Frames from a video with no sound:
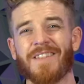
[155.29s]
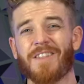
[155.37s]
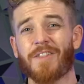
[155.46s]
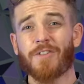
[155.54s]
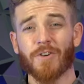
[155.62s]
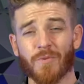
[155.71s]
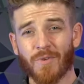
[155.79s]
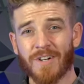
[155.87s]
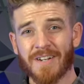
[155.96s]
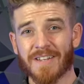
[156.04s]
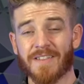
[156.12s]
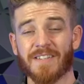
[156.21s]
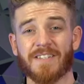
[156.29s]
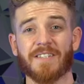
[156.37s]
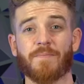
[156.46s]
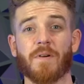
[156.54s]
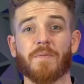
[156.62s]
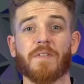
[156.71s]
The third one, and this
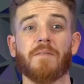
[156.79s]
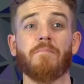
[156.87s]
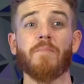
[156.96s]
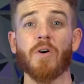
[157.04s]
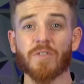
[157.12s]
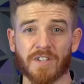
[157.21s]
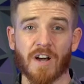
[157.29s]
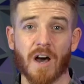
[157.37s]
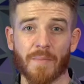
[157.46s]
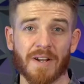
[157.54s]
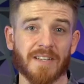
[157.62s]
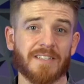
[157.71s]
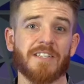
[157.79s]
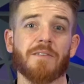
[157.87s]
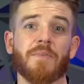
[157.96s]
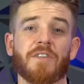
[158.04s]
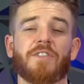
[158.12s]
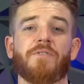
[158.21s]
is probably the most common I see
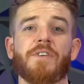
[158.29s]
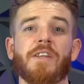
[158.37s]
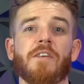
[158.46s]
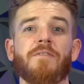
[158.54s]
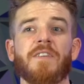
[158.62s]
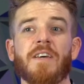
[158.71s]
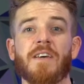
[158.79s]
amongst creatives